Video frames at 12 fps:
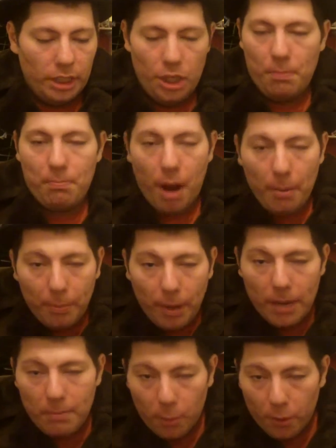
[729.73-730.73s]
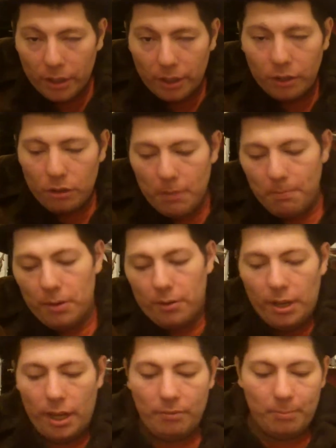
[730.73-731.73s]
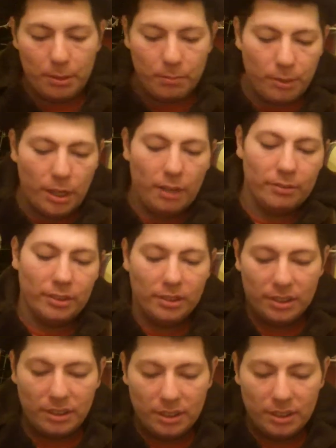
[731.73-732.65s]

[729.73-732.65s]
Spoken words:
you're probably paying more than the cheap beer and a half, but whatever.